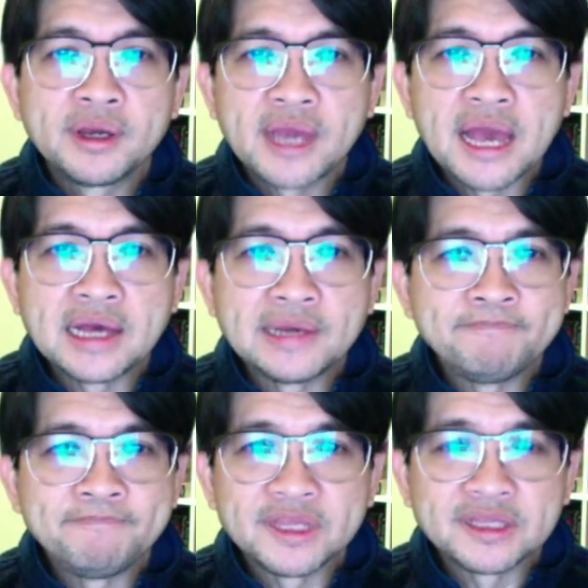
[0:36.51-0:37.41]

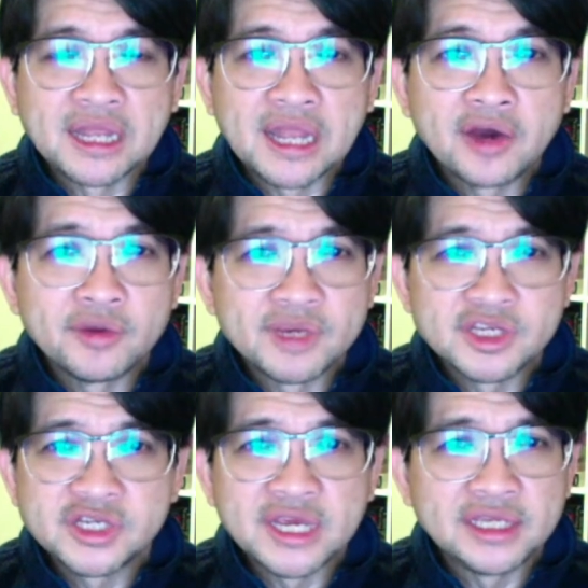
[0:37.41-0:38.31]
that allowed my
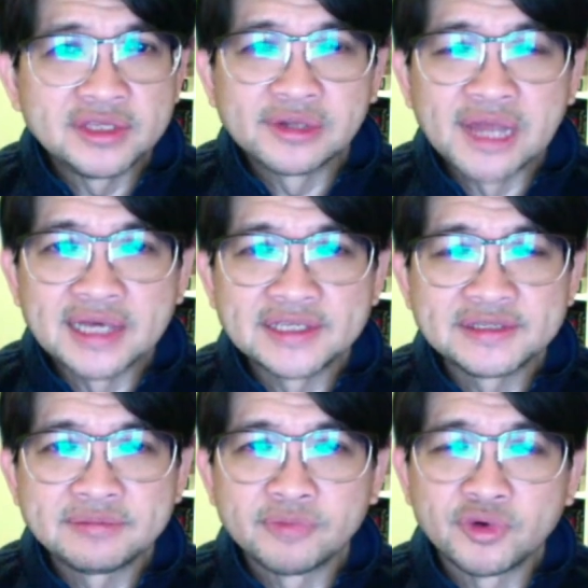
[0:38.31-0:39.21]
chain to
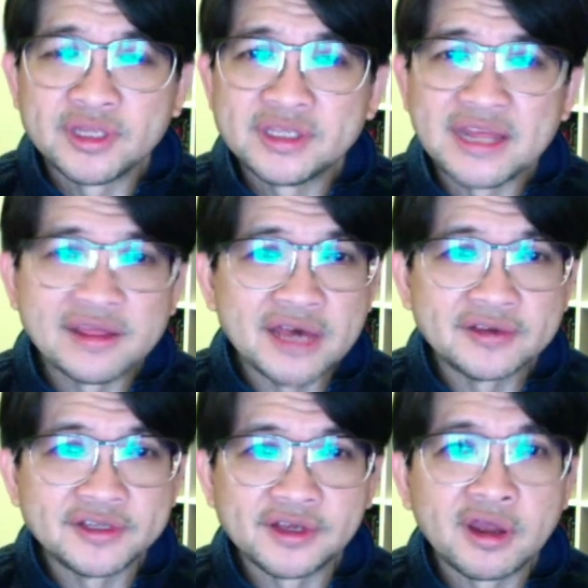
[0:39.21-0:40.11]
last more than
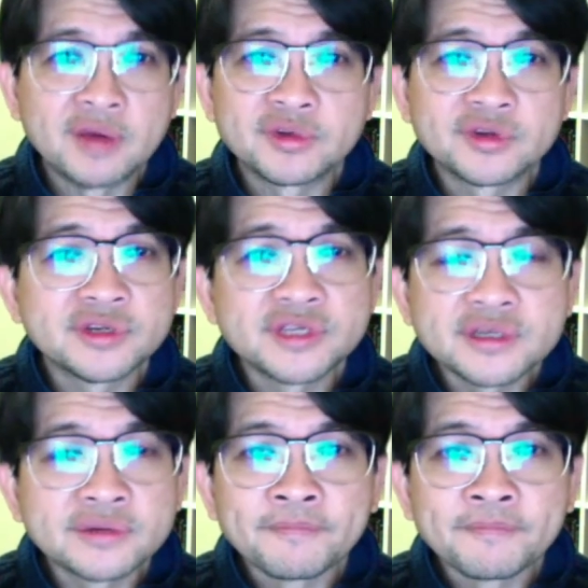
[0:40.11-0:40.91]
10,000 kilometers.